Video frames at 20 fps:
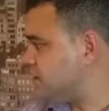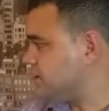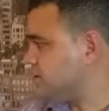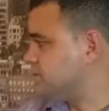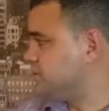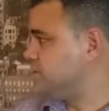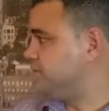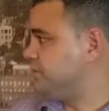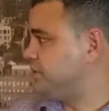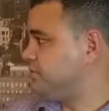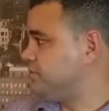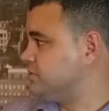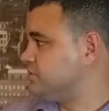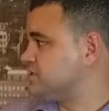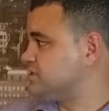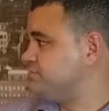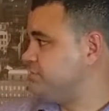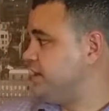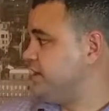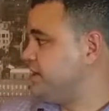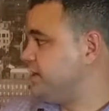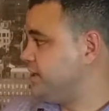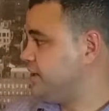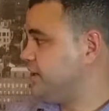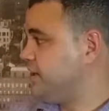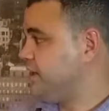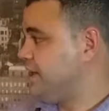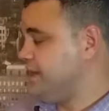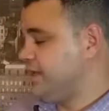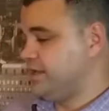let's talk a little bit about
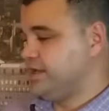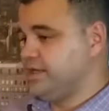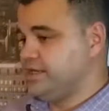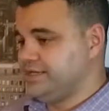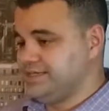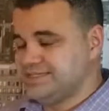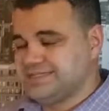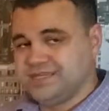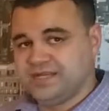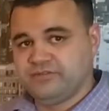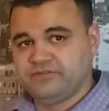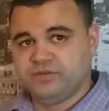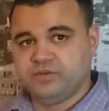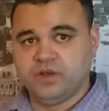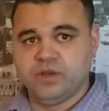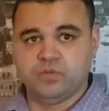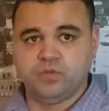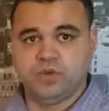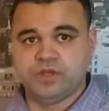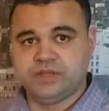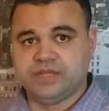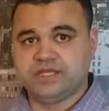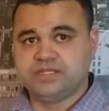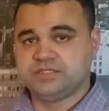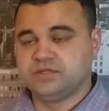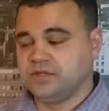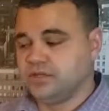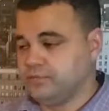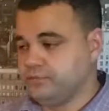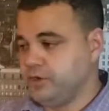spending and getting stuff and, and
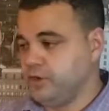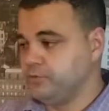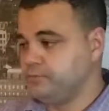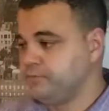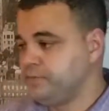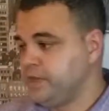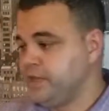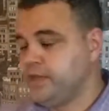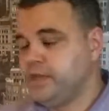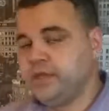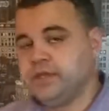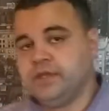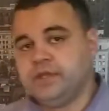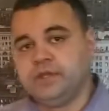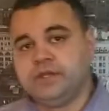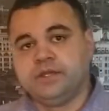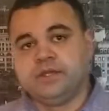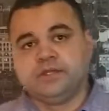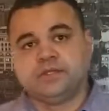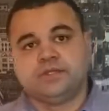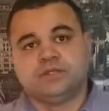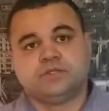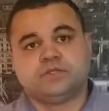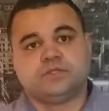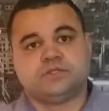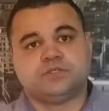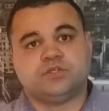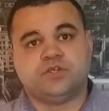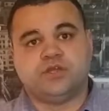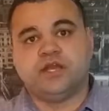what that's all about.
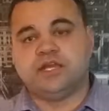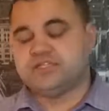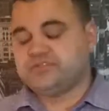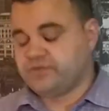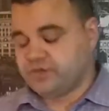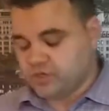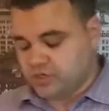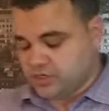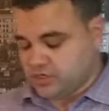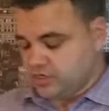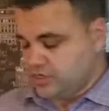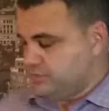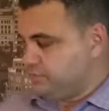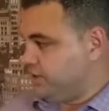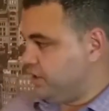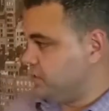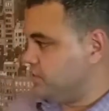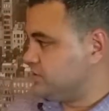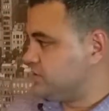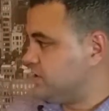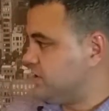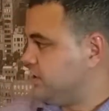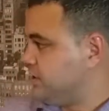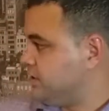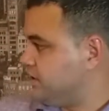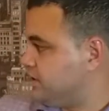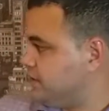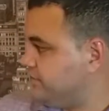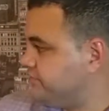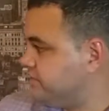So you guys have heard
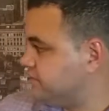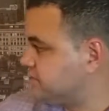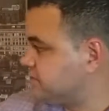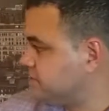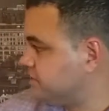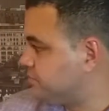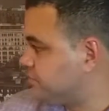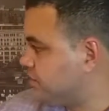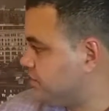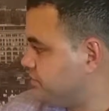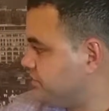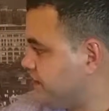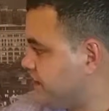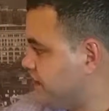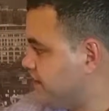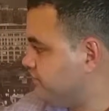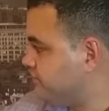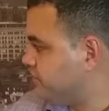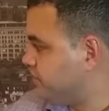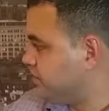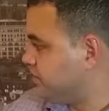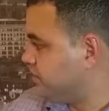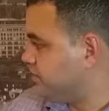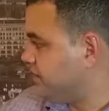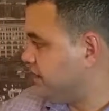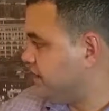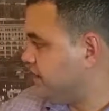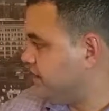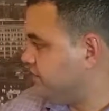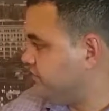about, obviously you probably
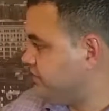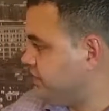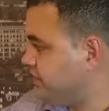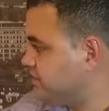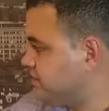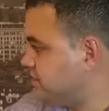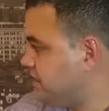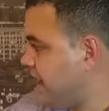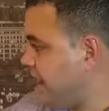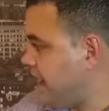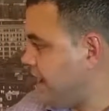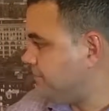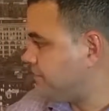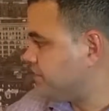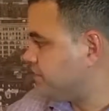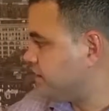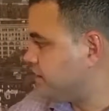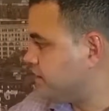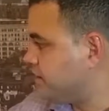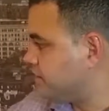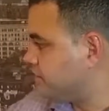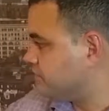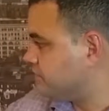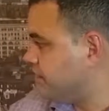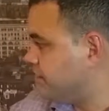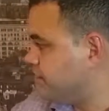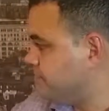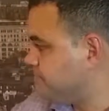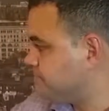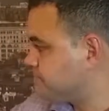have one, you have a tap
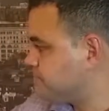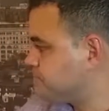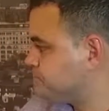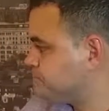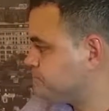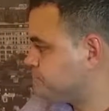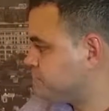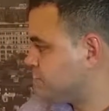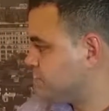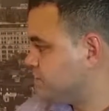card, right?